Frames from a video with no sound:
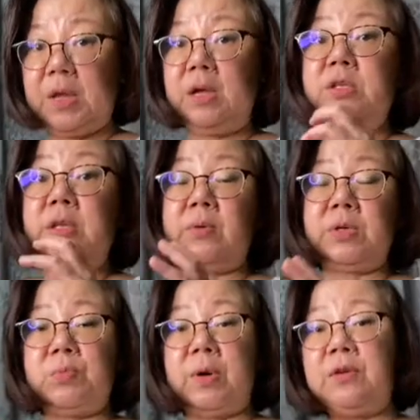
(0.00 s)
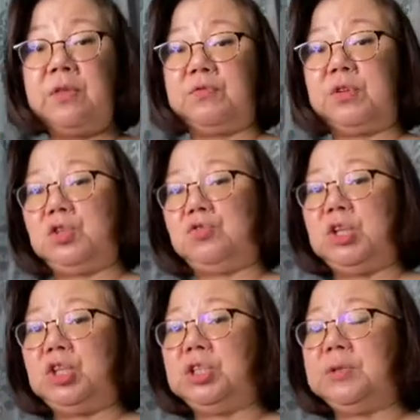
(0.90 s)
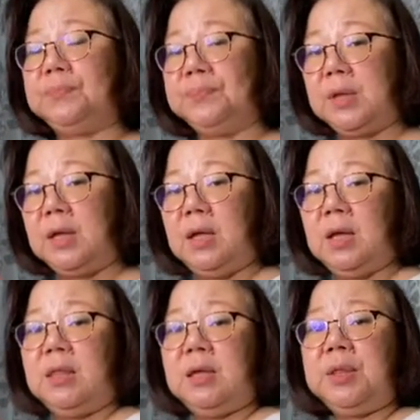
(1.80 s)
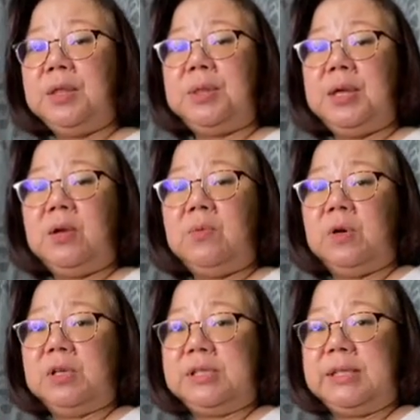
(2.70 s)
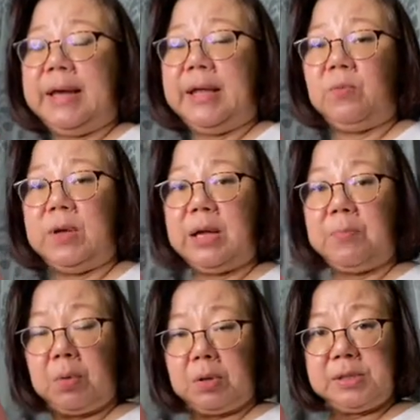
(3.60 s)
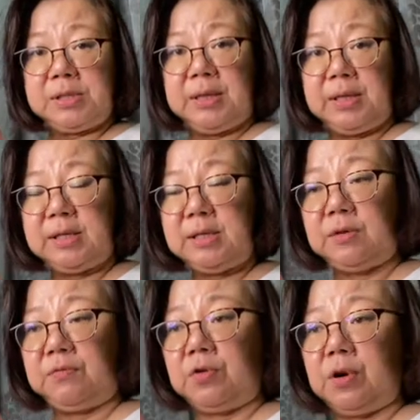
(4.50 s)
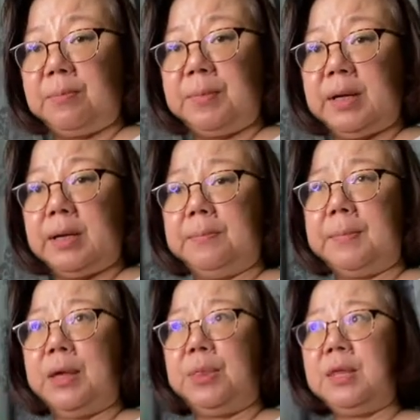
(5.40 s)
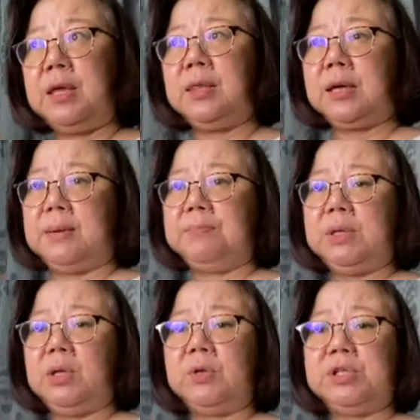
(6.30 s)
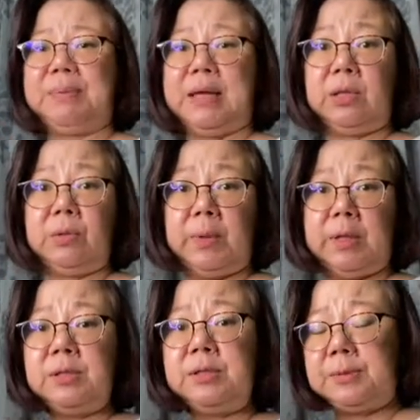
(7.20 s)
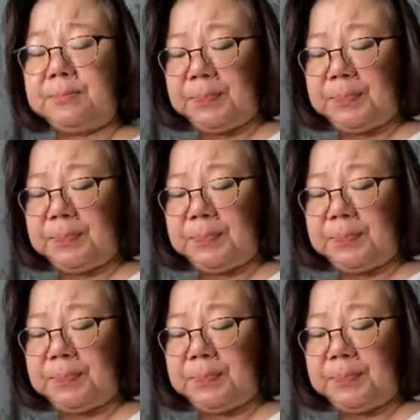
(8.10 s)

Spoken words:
So that was one of the frustration. The other thing was that when I bought this from, I think the company was Pedal Worlds,